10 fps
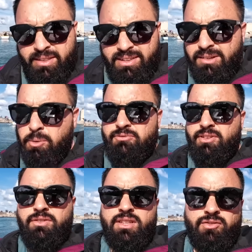I think
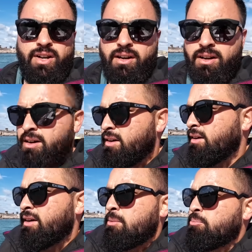150 is fair.
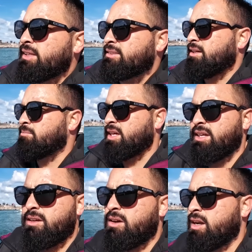But I'm not
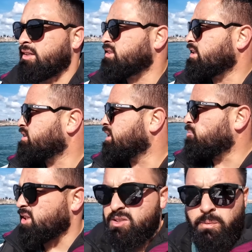going to go on and start
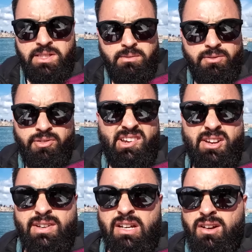tipping, especially before you
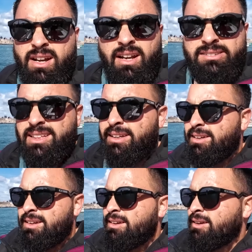even go on out. It's like,
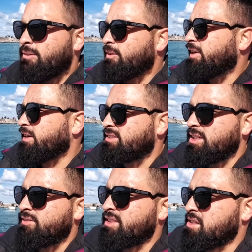what kind of
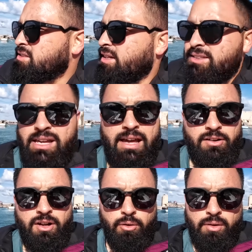service is that? I
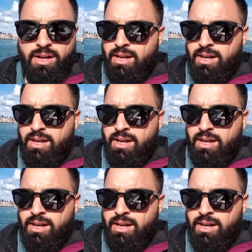don't know.